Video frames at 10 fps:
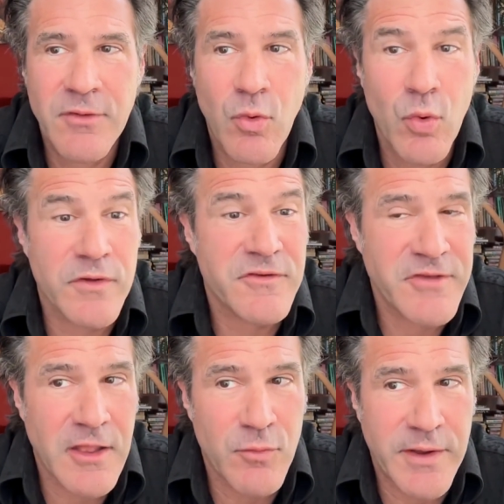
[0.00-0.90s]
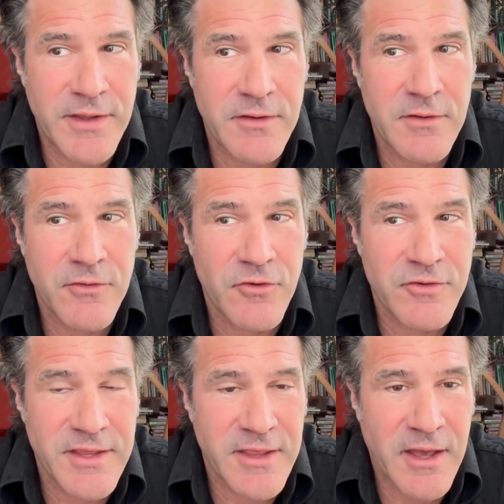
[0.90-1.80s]
or accelerated their
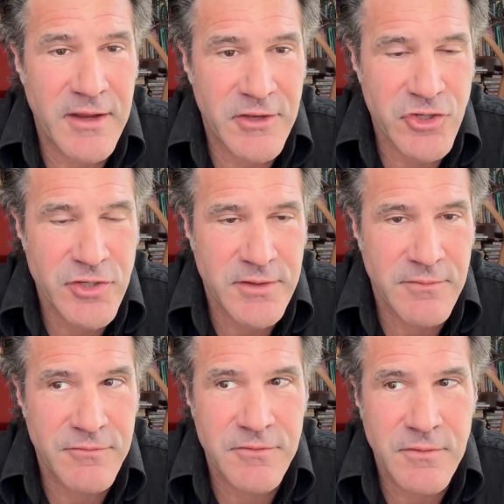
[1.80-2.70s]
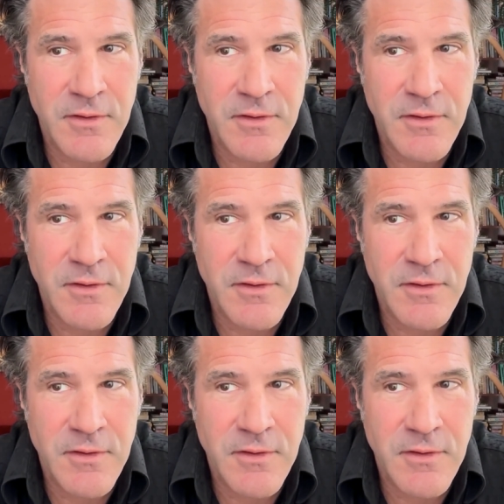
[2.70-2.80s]
DEI initiatives.